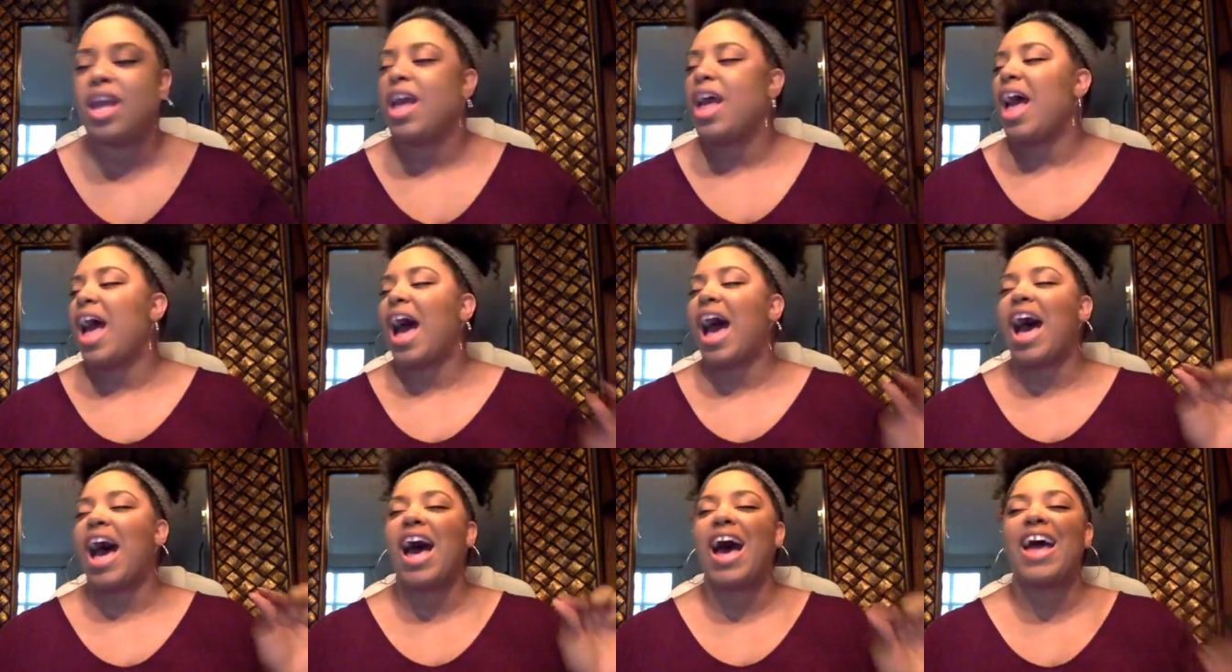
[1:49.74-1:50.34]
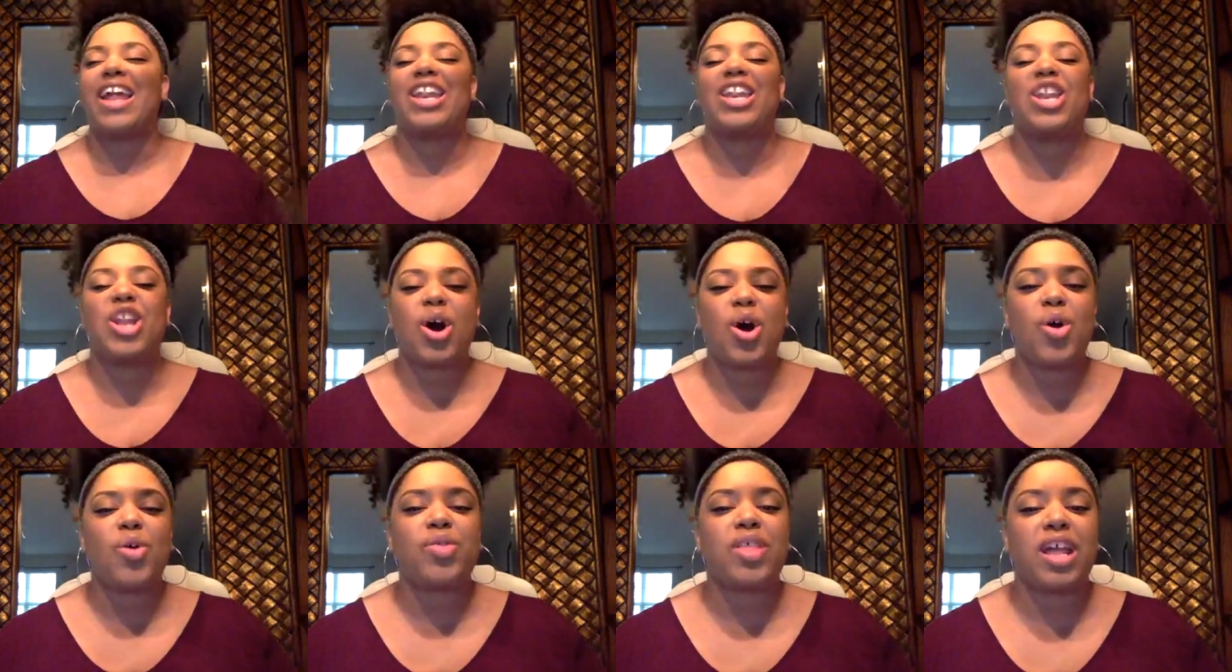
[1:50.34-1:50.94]
I
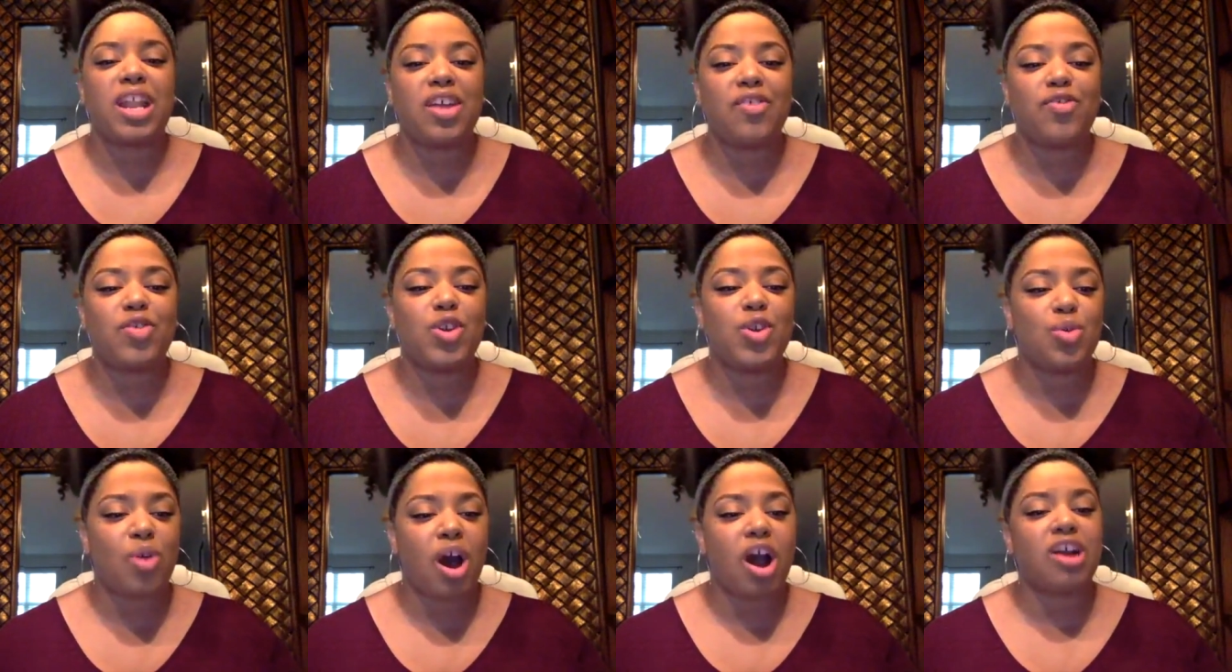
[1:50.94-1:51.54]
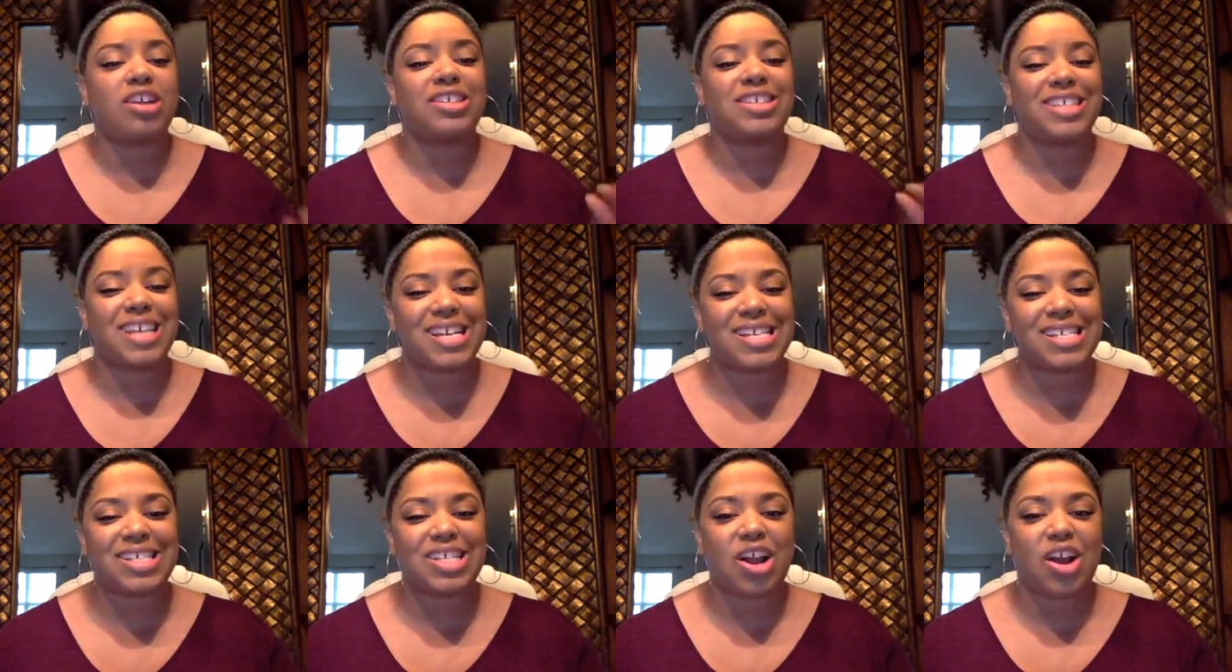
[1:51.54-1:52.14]
know that if you are
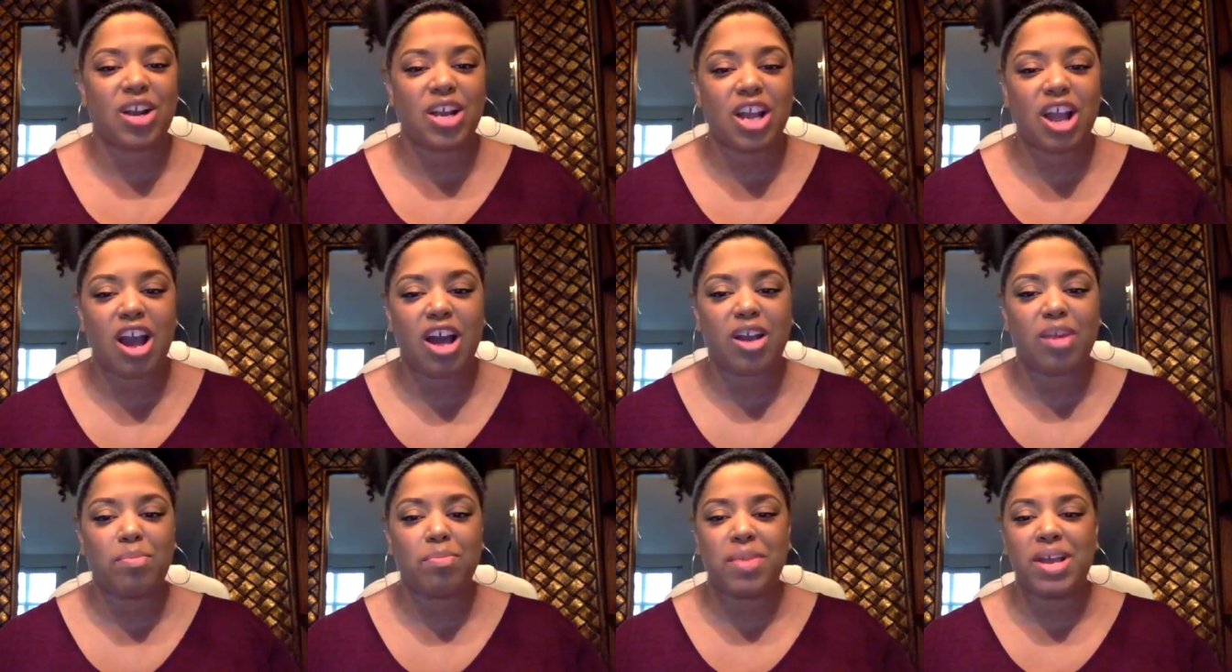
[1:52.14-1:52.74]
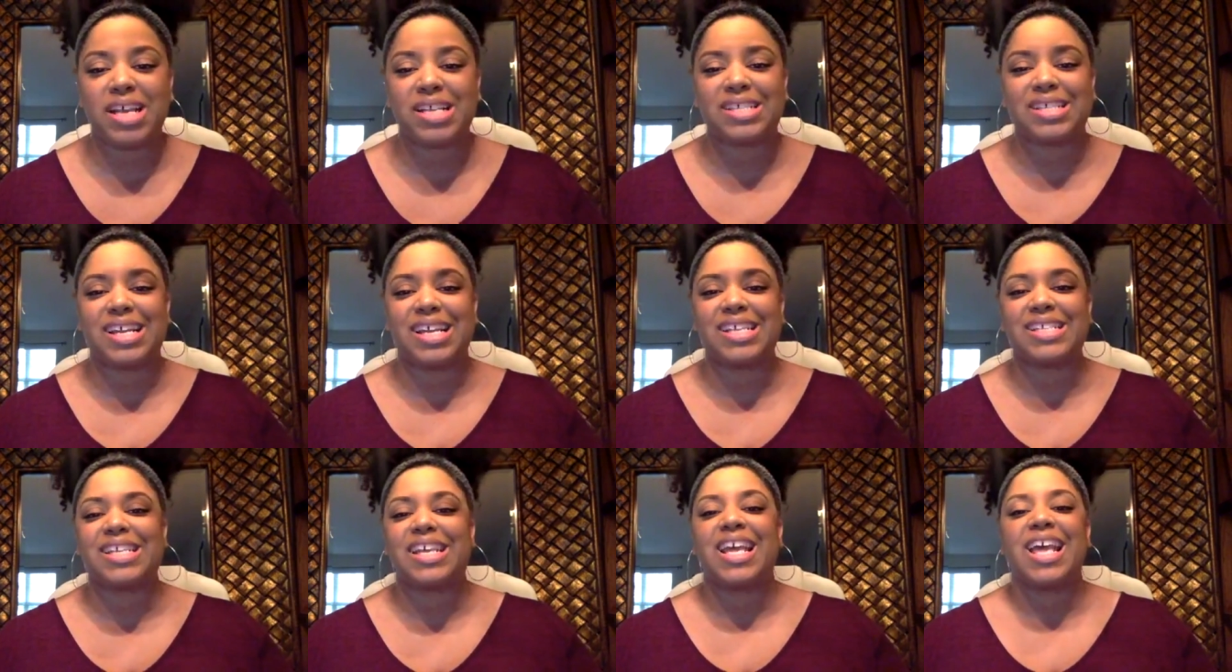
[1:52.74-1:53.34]
just starting out in
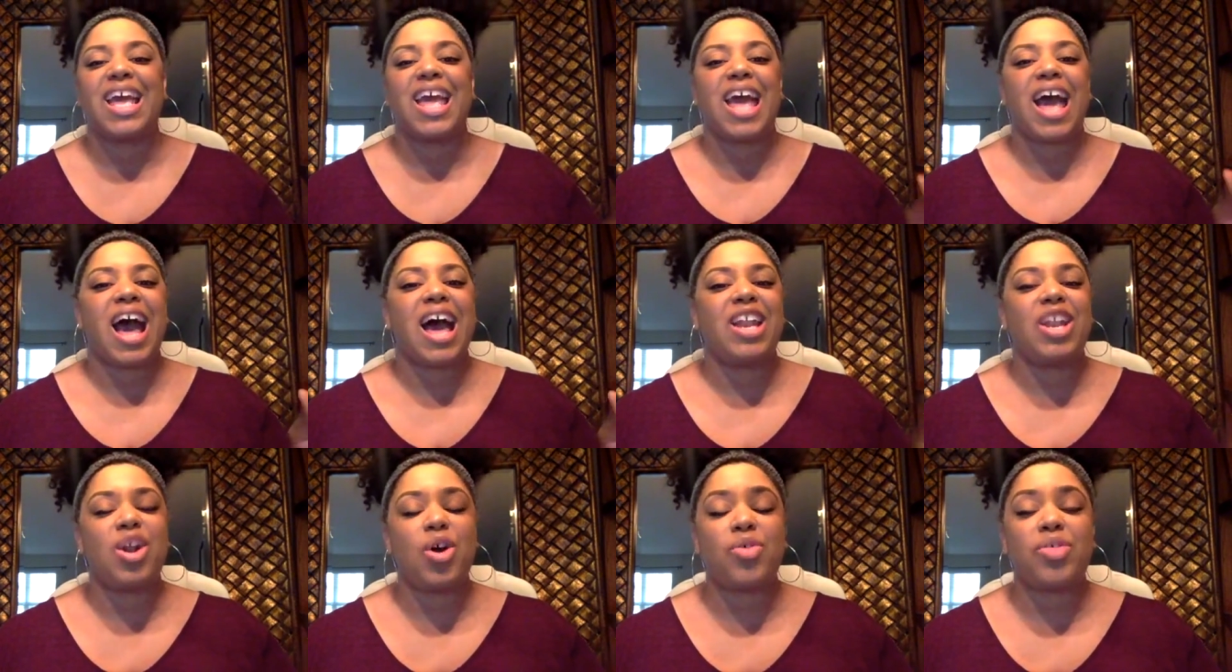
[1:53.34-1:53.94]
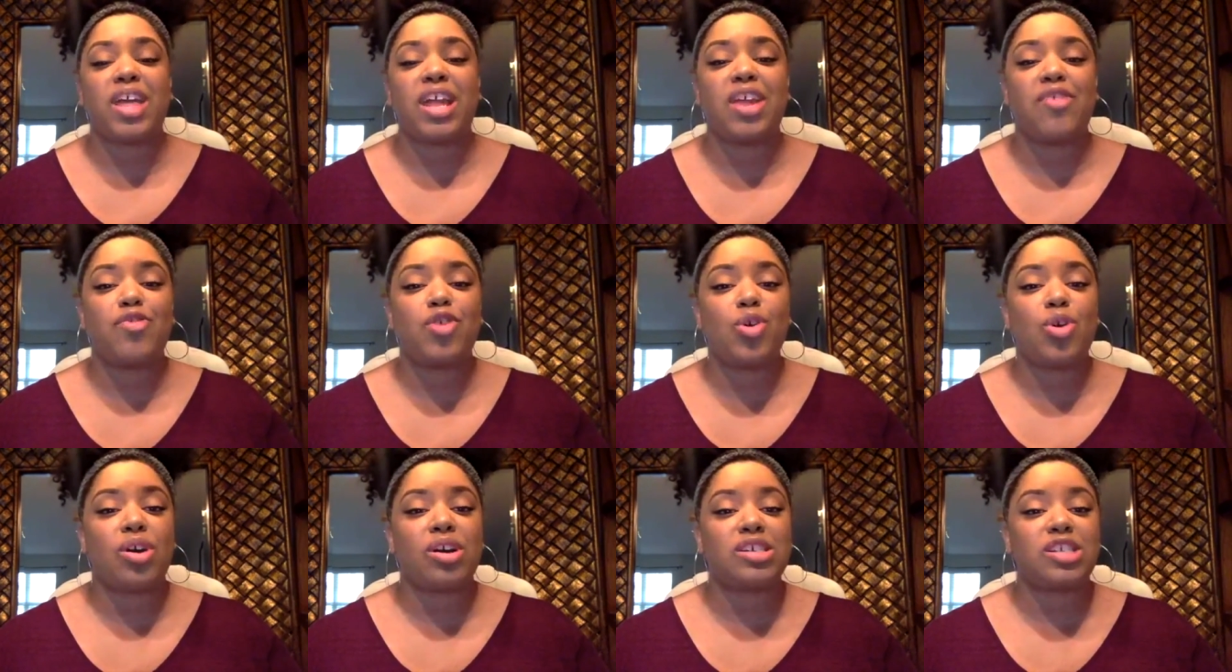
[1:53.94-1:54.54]
business, I know that if
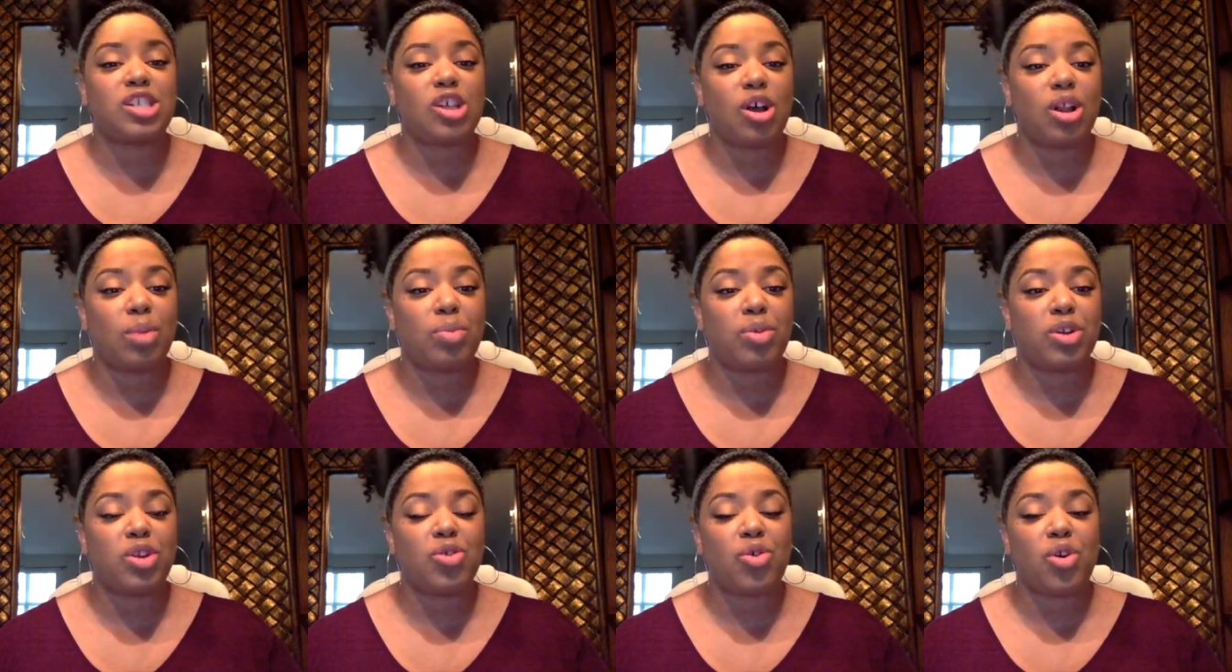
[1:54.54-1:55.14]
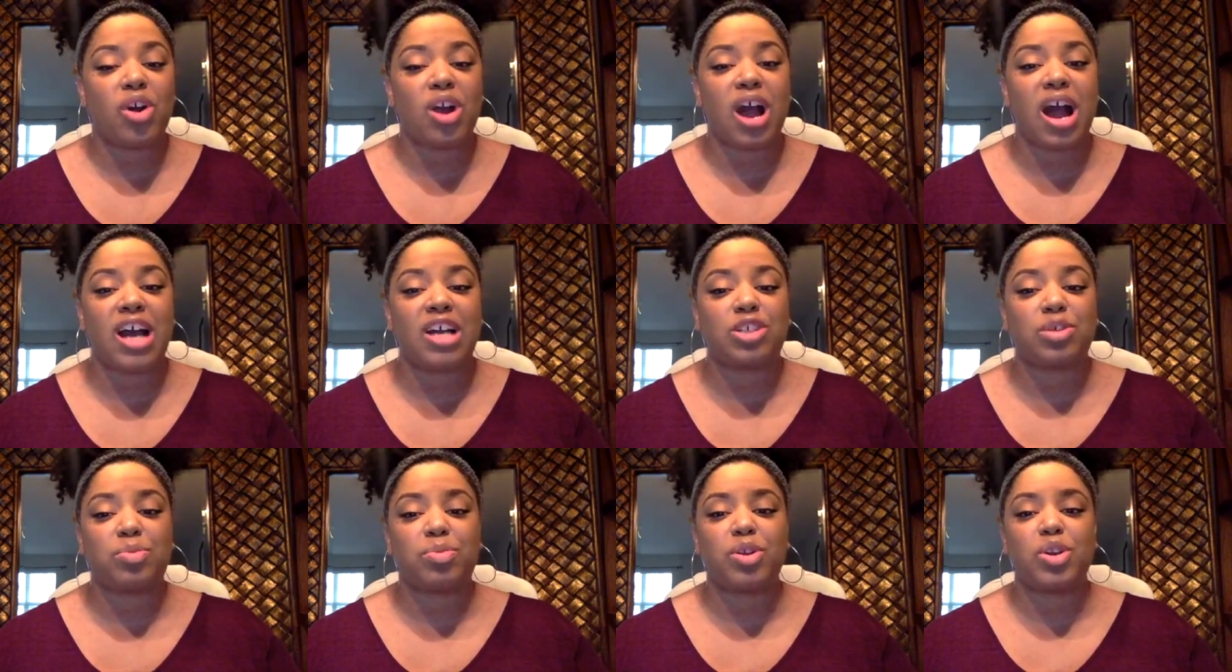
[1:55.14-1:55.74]
you are a solopreneur or
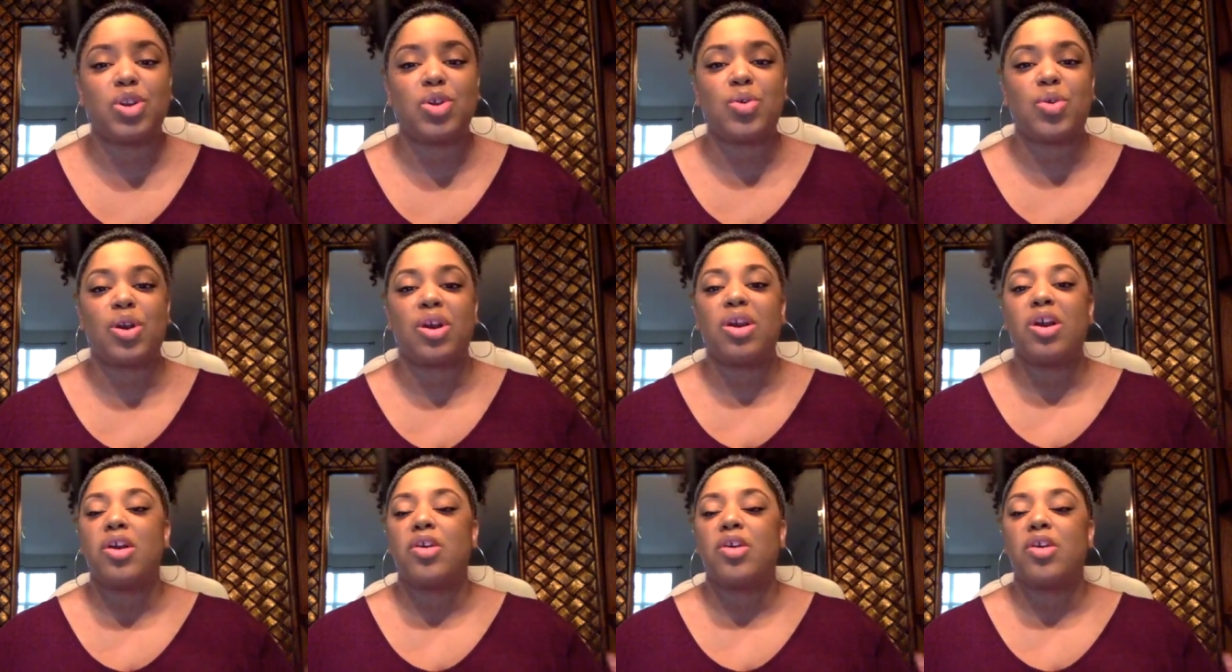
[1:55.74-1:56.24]
entrepreneur,